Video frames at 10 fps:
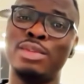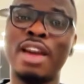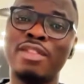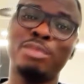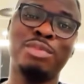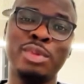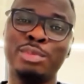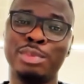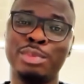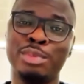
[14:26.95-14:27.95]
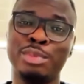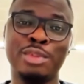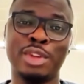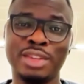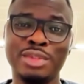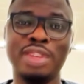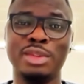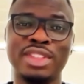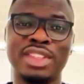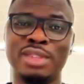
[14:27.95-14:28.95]
You have to prove yourself
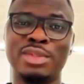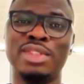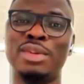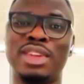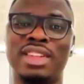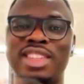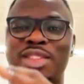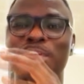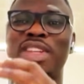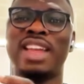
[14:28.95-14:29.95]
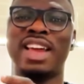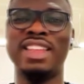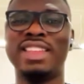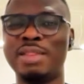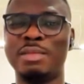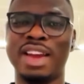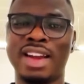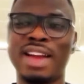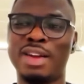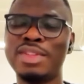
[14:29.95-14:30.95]
innocent to say, okay, this money that entered my
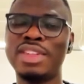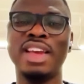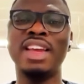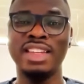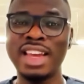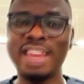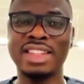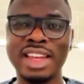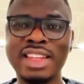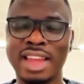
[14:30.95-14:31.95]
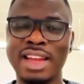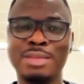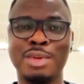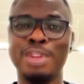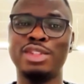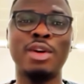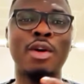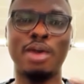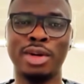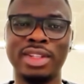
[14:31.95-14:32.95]
account, yeah, it's entered, but it's not
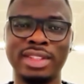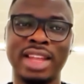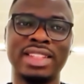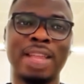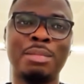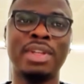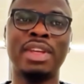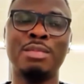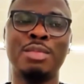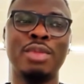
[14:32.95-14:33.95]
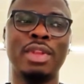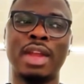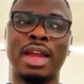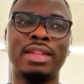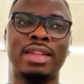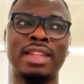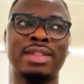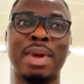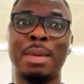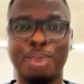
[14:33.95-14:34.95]
all that is applicable, that it's my